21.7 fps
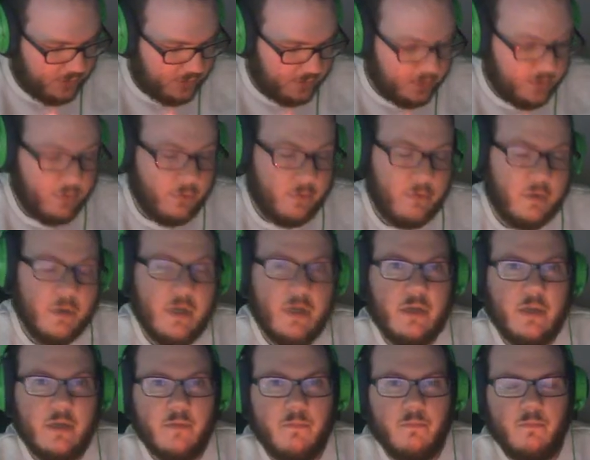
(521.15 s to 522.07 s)
so
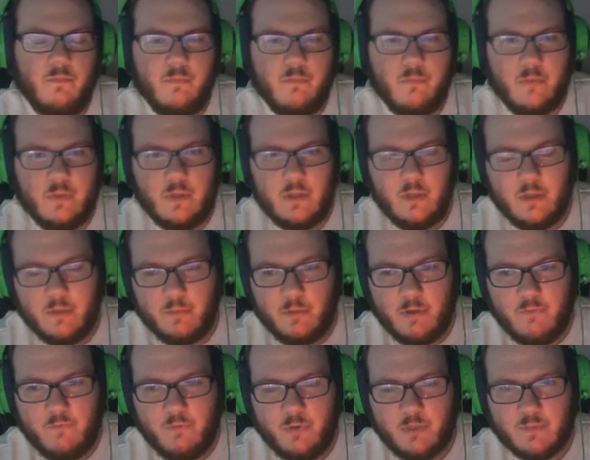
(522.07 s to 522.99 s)
um,
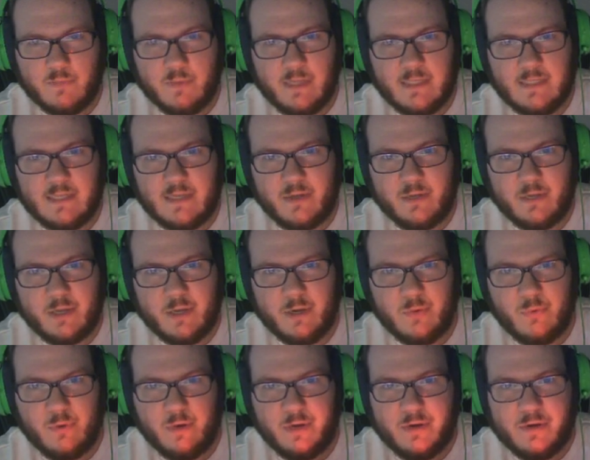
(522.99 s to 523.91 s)
my voice might sound kind
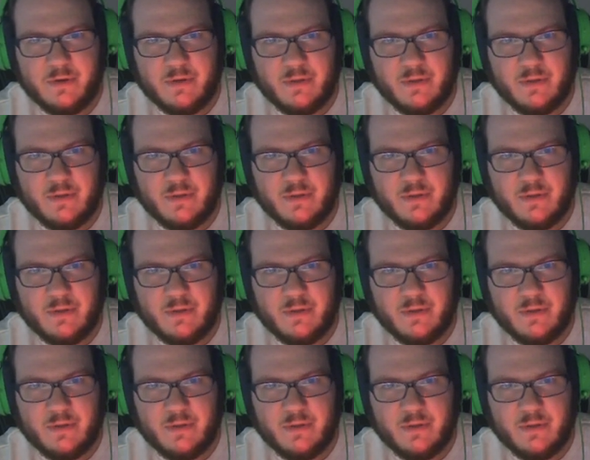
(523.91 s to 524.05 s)
of weird